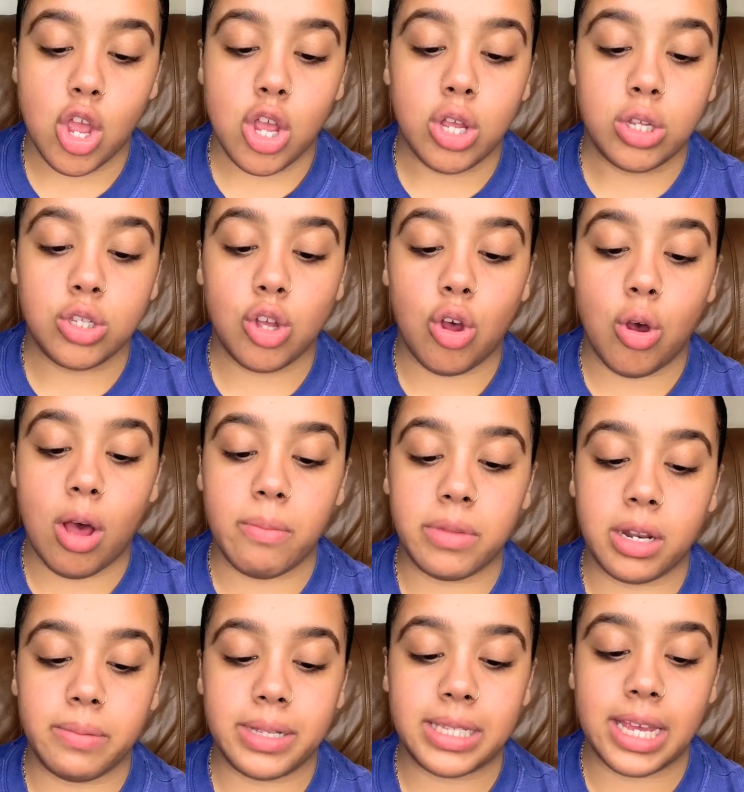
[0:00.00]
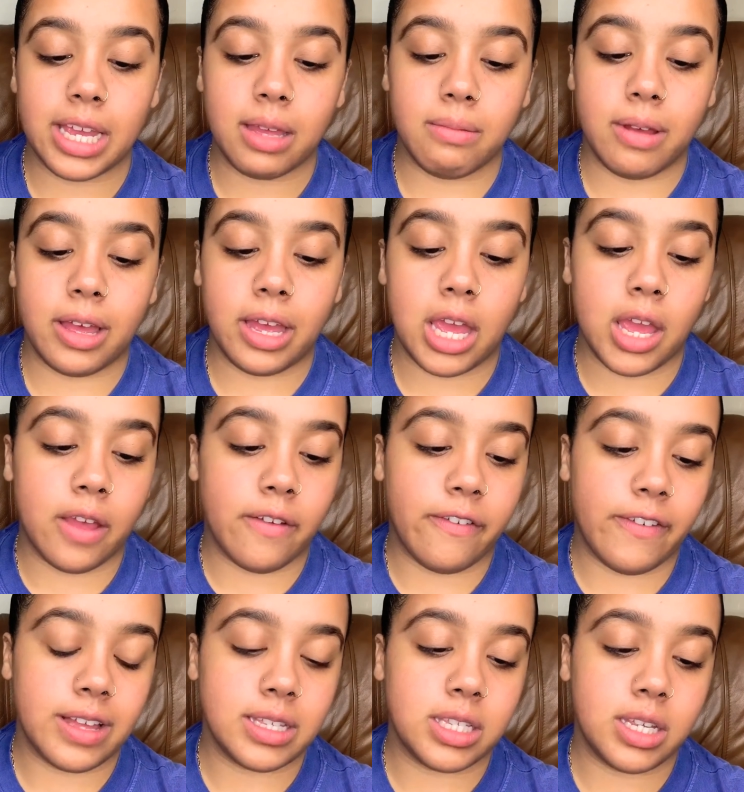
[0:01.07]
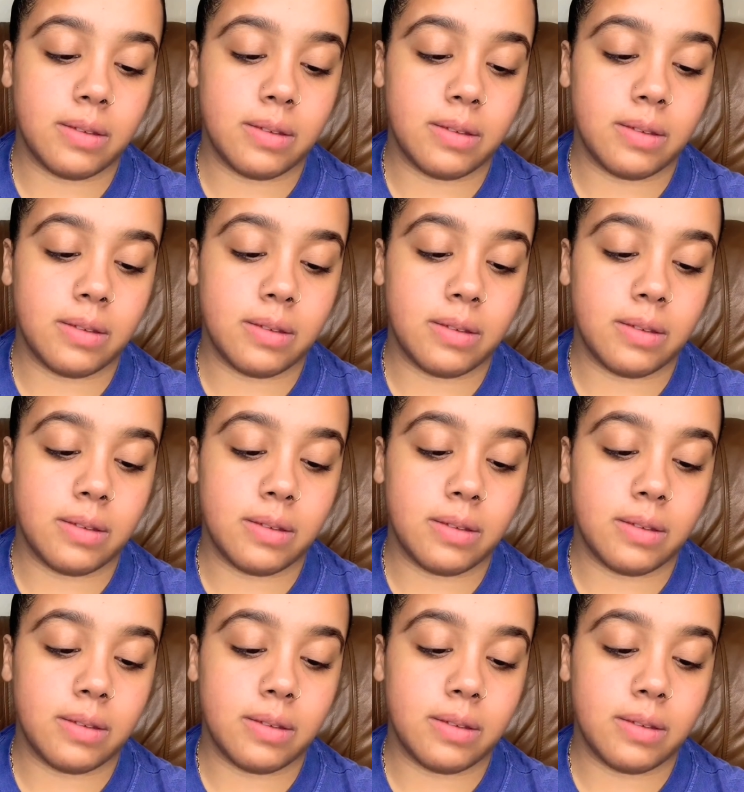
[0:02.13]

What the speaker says: So I'm gonna be taking my Fenty